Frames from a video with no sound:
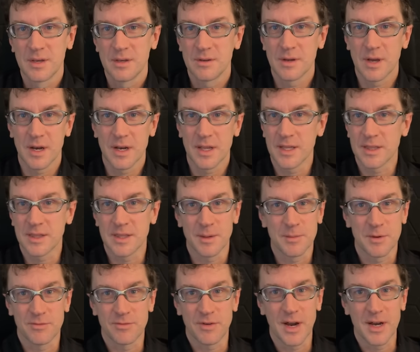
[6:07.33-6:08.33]
You got to get them
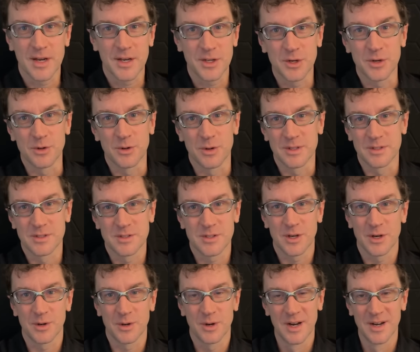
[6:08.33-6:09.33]
to find you. And
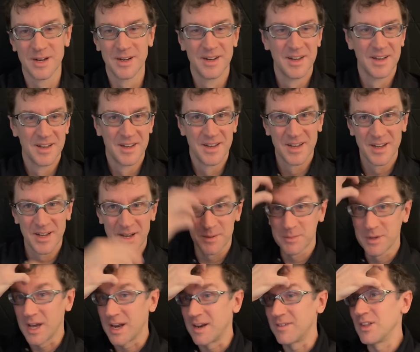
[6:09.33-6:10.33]
so I'm
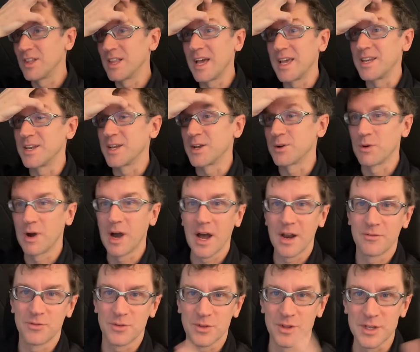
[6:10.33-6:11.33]
kind of a lightning
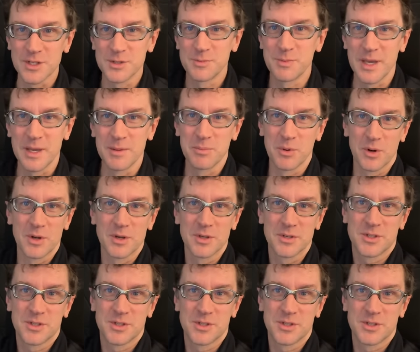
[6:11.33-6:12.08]
rod for these people.